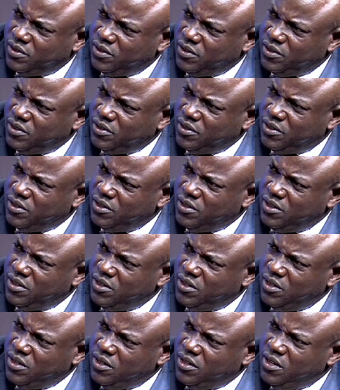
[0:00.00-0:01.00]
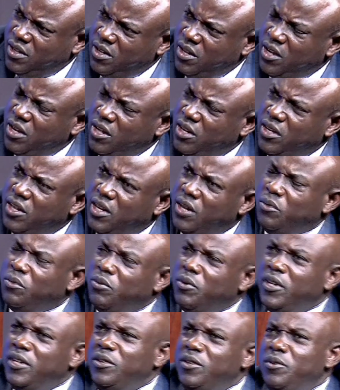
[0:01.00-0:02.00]
of, such international
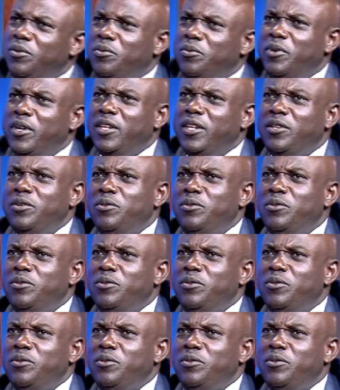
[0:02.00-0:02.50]
um, Now, when